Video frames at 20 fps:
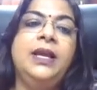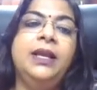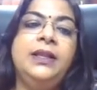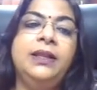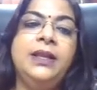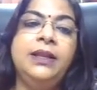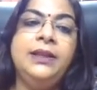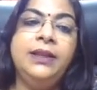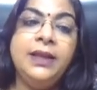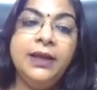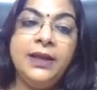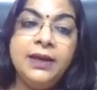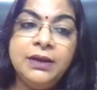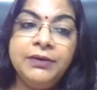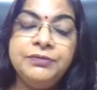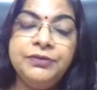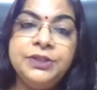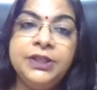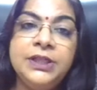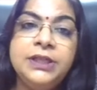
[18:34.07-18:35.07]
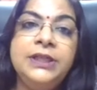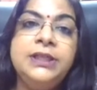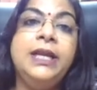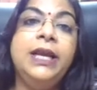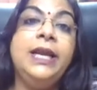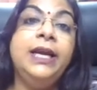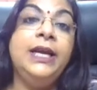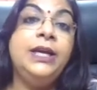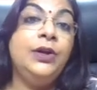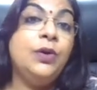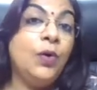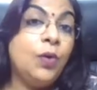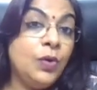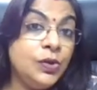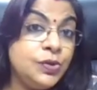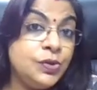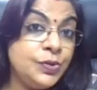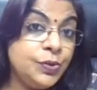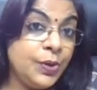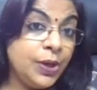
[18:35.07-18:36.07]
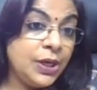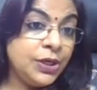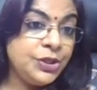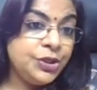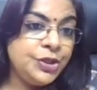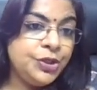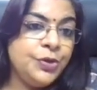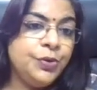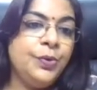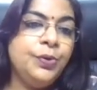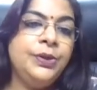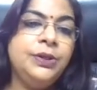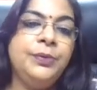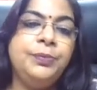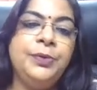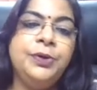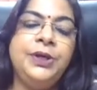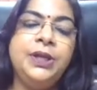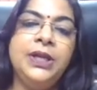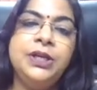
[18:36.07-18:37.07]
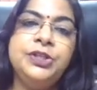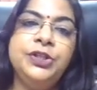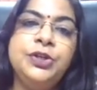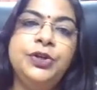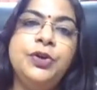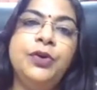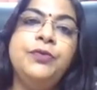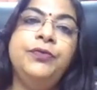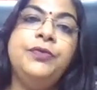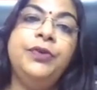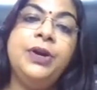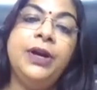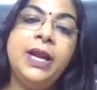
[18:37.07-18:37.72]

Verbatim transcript: Then thereafter, it also ensured the protection of